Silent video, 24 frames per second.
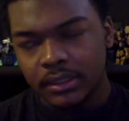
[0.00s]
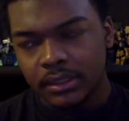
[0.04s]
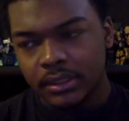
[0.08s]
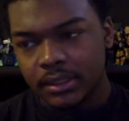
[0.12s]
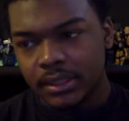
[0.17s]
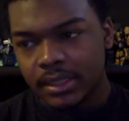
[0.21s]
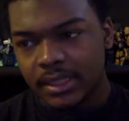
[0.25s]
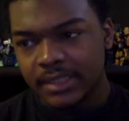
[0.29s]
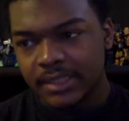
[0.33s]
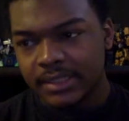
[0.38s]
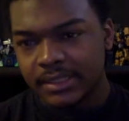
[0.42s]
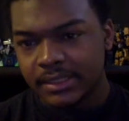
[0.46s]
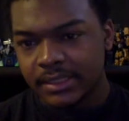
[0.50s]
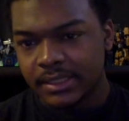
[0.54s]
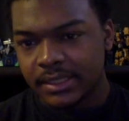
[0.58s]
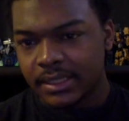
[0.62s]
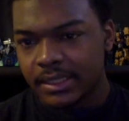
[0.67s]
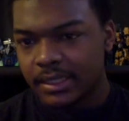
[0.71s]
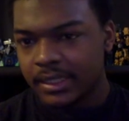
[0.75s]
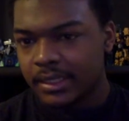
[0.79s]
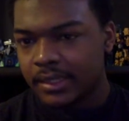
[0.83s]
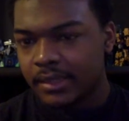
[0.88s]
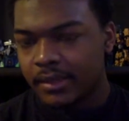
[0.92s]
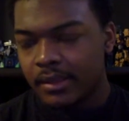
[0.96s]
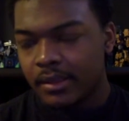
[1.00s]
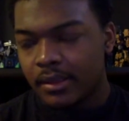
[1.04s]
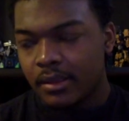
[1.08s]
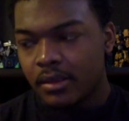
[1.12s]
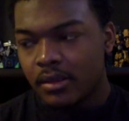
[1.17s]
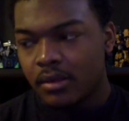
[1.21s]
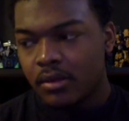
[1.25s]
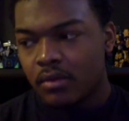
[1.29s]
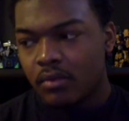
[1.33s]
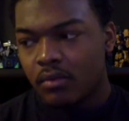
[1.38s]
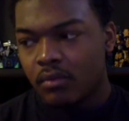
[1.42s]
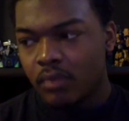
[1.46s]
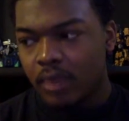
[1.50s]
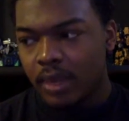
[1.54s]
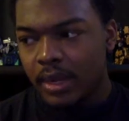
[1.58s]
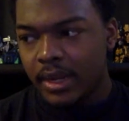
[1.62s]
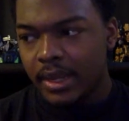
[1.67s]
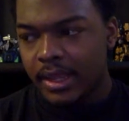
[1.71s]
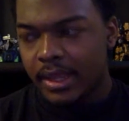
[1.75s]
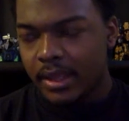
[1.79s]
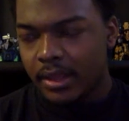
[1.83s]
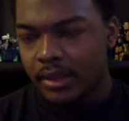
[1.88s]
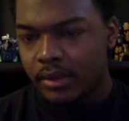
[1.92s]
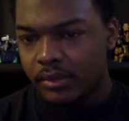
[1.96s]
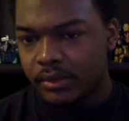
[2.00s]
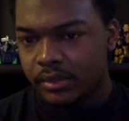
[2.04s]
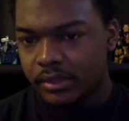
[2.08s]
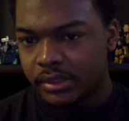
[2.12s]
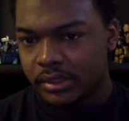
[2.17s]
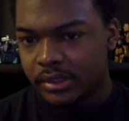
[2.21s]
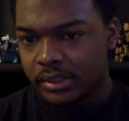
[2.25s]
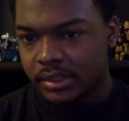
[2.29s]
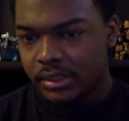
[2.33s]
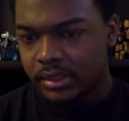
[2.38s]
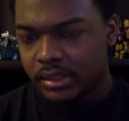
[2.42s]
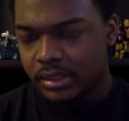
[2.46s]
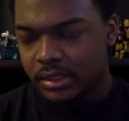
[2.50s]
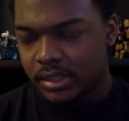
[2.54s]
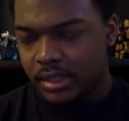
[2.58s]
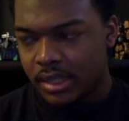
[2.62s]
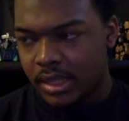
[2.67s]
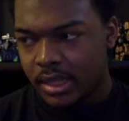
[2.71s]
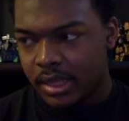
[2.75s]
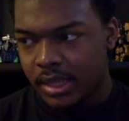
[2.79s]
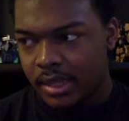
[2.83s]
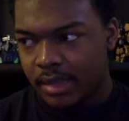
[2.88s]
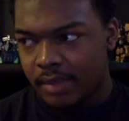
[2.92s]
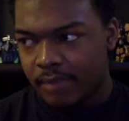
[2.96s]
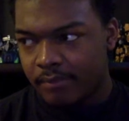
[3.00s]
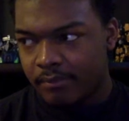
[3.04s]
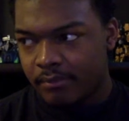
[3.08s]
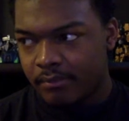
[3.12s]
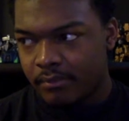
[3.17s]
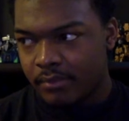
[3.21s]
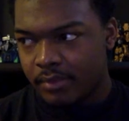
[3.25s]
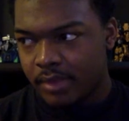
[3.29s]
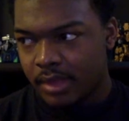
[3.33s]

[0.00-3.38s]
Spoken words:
let's see. What else am